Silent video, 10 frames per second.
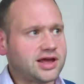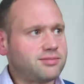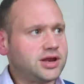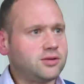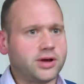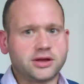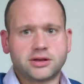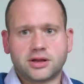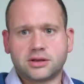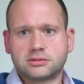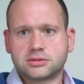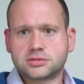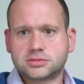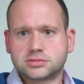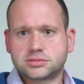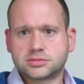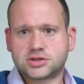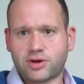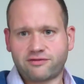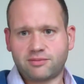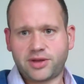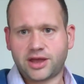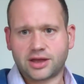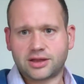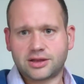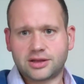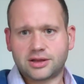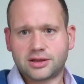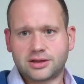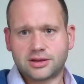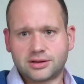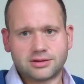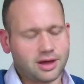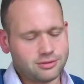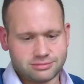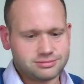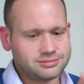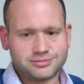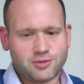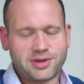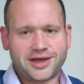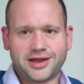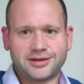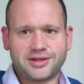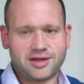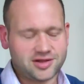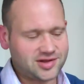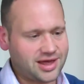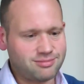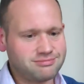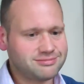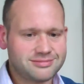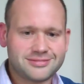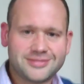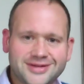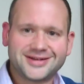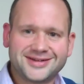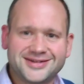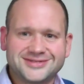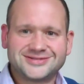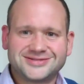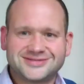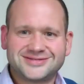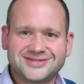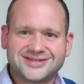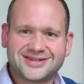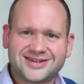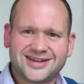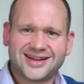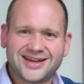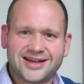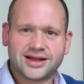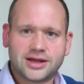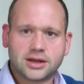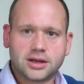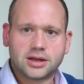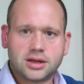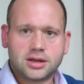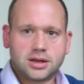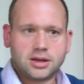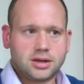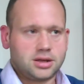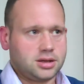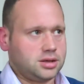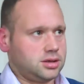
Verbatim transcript: the same anyway, aren't they? Do I have to pick? No, not picking. They're the same. Independent agencies or networked agencies?